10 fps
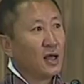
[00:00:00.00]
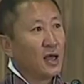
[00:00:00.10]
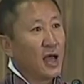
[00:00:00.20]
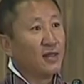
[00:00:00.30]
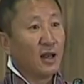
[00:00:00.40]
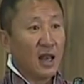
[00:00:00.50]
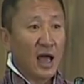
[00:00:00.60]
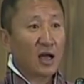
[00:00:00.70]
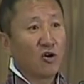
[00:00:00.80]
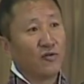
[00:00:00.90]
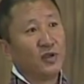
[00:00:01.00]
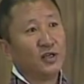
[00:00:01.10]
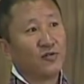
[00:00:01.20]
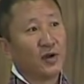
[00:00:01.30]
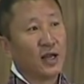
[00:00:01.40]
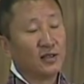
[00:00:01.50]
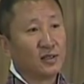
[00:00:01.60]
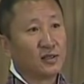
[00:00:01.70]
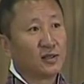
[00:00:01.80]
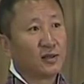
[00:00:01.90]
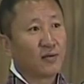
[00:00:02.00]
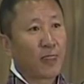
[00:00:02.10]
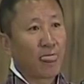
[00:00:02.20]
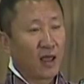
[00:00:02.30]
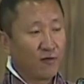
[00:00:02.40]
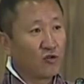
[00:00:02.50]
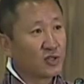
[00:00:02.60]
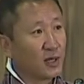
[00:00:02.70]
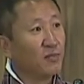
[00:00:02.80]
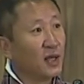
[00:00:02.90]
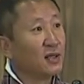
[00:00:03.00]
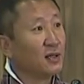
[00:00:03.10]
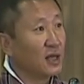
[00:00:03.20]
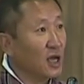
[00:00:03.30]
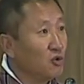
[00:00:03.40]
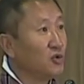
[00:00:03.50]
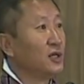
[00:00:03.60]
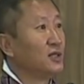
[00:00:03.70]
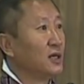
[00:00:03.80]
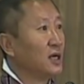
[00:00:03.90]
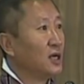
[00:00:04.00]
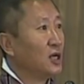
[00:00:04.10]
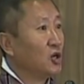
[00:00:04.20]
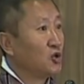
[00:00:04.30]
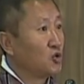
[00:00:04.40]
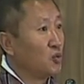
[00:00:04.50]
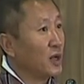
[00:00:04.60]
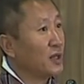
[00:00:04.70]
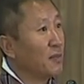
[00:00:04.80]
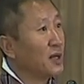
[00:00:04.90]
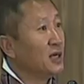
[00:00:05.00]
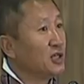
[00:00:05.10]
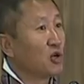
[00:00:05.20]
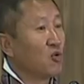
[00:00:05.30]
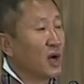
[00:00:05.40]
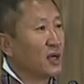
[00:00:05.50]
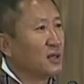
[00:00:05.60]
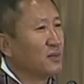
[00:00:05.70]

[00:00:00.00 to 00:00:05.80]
And the lack of these finances, of course, Nathan alluded to whether money is required.